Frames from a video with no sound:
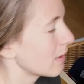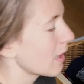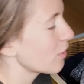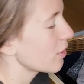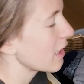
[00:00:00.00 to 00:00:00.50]
The
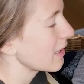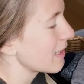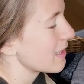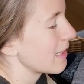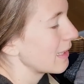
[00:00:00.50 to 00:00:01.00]
other thing
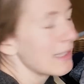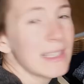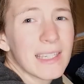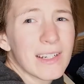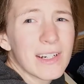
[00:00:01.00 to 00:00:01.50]
that's still in
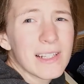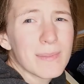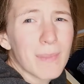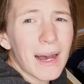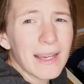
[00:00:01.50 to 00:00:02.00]
here is
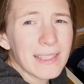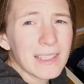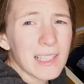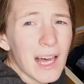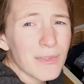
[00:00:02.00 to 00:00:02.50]
my
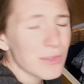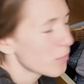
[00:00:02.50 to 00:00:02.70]
gloves